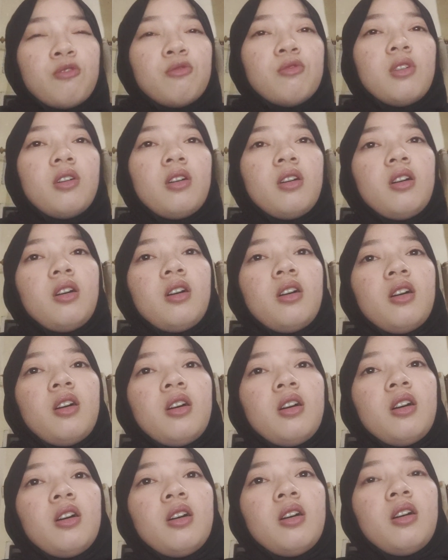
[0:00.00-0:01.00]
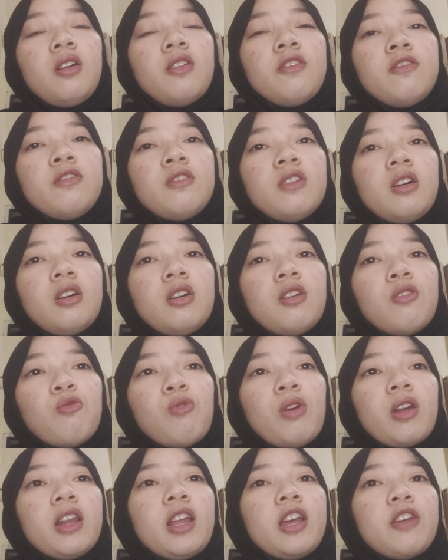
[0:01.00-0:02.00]
of
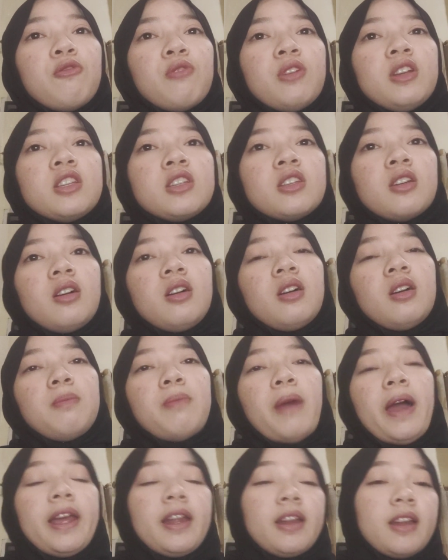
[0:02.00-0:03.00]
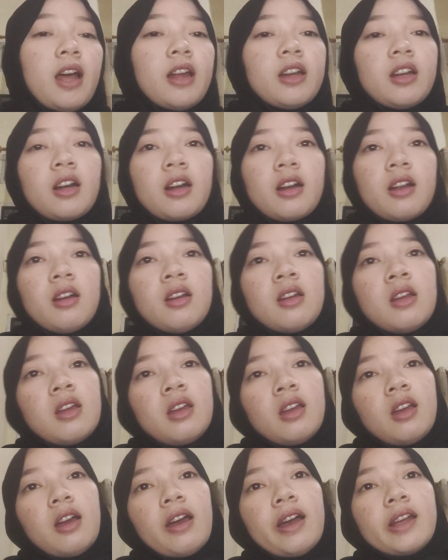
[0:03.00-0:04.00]
one language by another
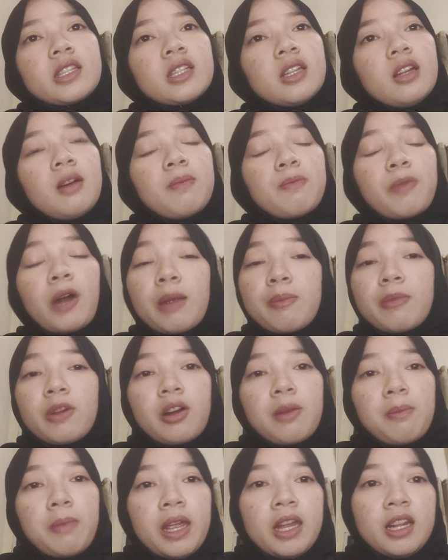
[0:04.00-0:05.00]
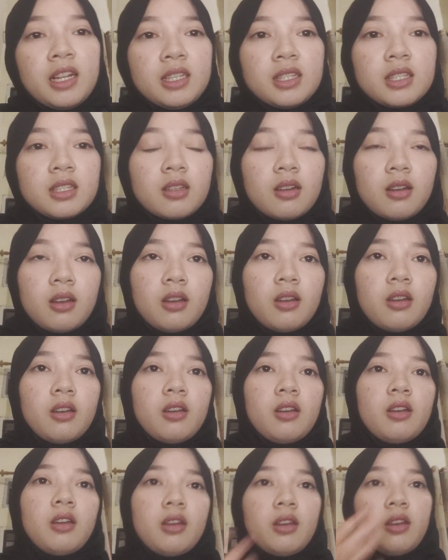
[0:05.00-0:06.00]
as the primary means
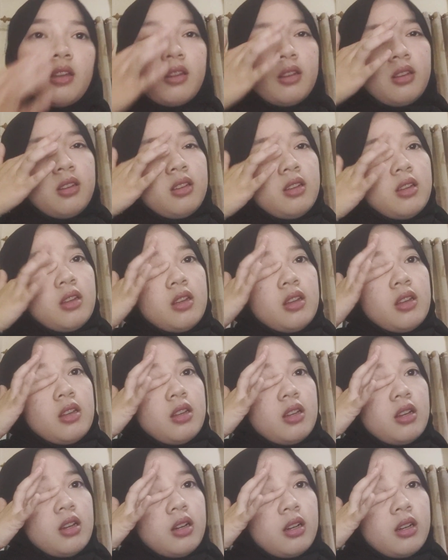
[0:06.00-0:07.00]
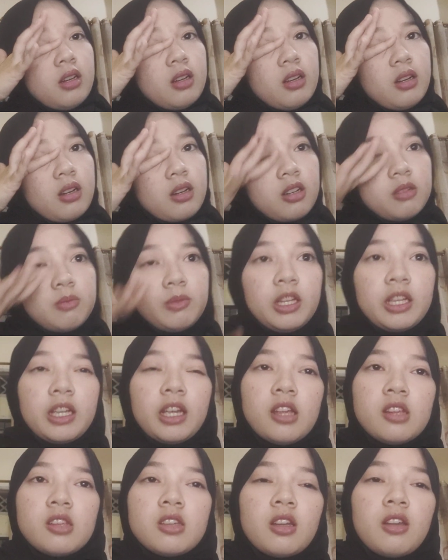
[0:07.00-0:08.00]
and
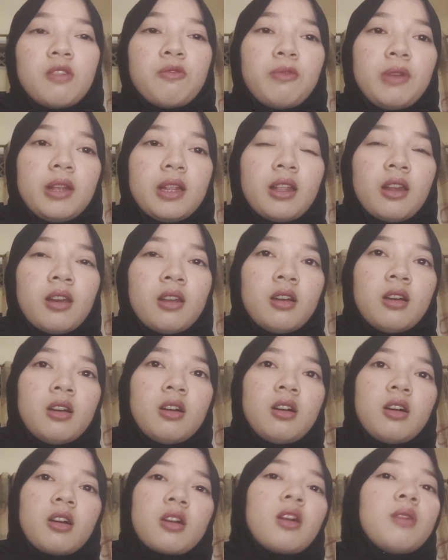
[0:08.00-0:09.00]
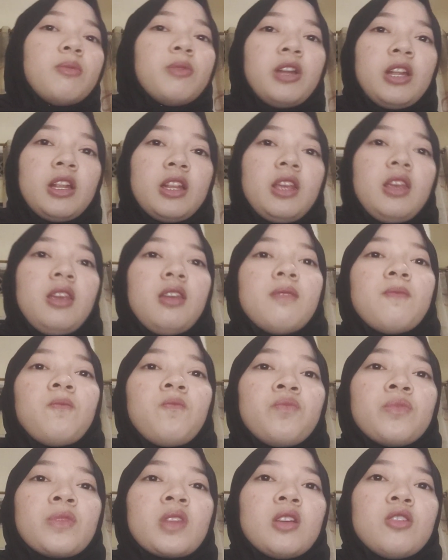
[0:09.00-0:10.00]
communication within a community.
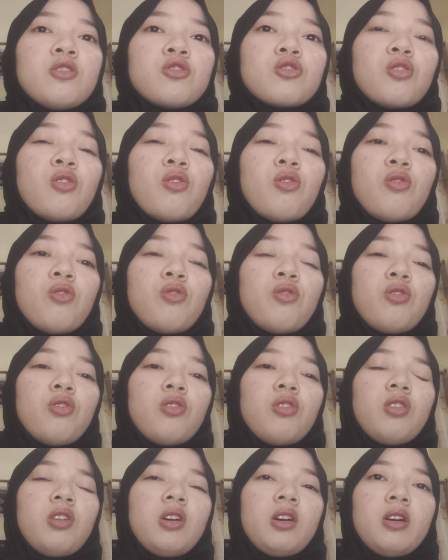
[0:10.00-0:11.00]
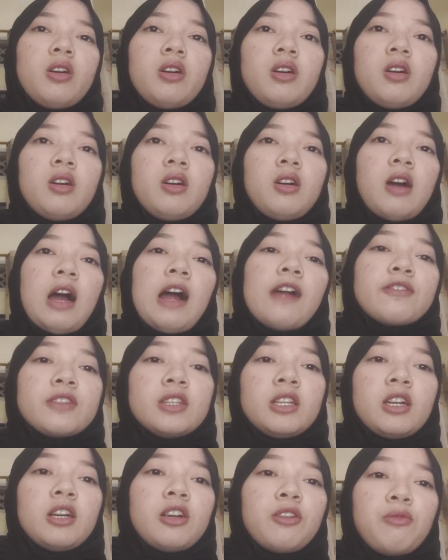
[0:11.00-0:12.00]

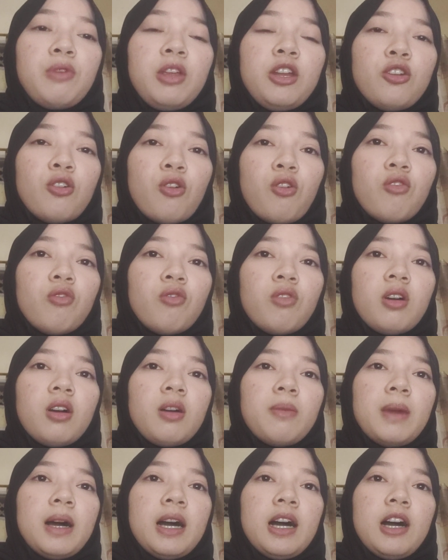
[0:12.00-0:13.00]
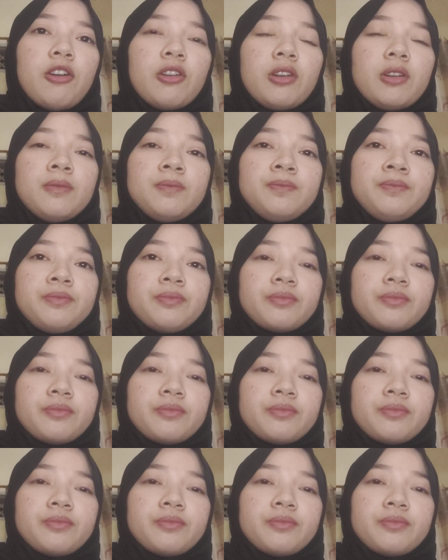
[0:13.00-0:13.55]
After we know about